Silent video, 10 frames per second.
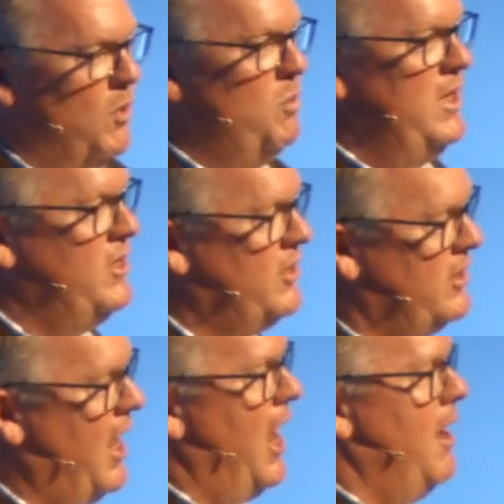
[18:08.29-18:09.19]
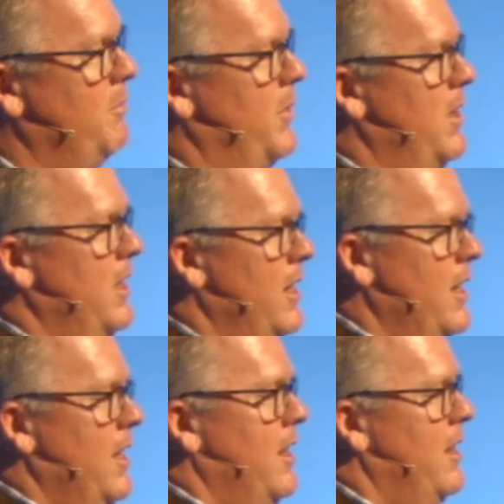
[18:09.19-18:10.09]
When we stop
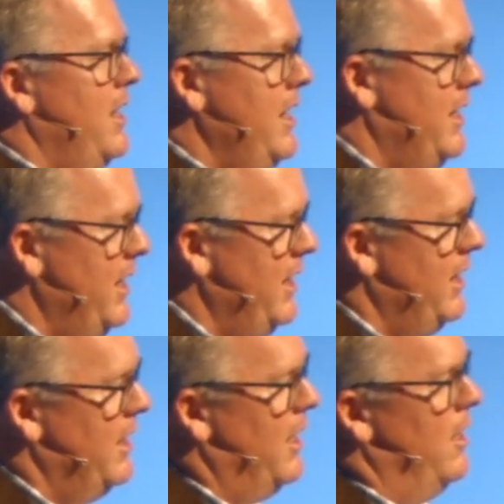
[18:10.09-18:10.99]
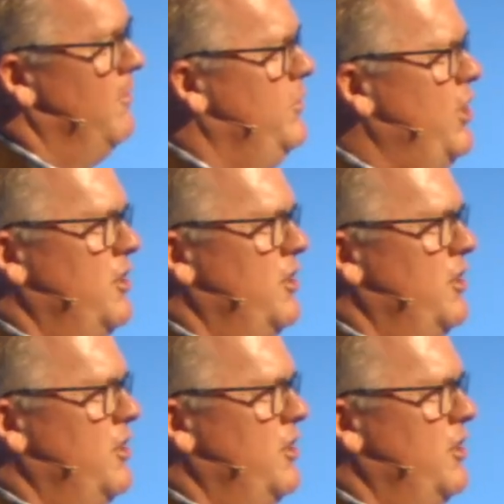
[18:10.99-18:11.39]
thinking of